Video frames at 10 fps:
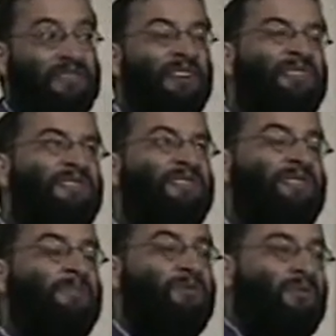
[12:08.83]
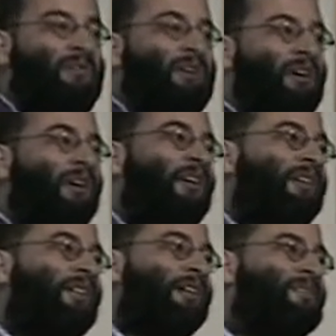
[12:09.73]
80s especially,
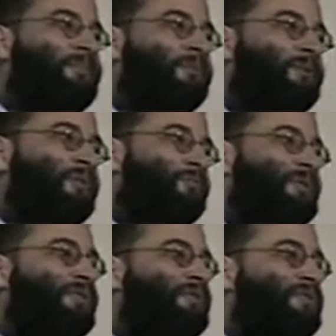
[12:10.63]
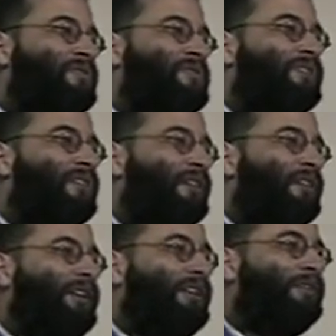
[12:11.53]
gayism appears
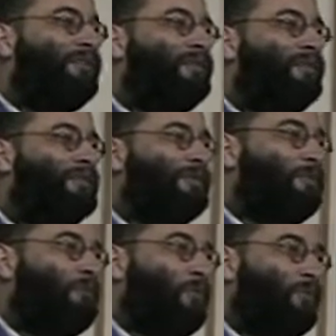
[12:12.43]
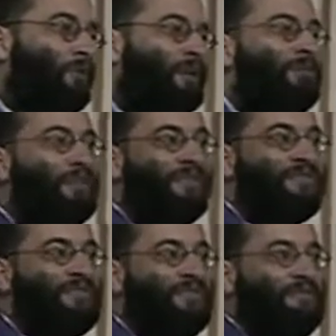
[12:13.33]
in the popular
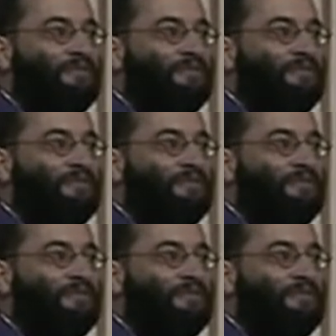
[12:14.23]
lyrics.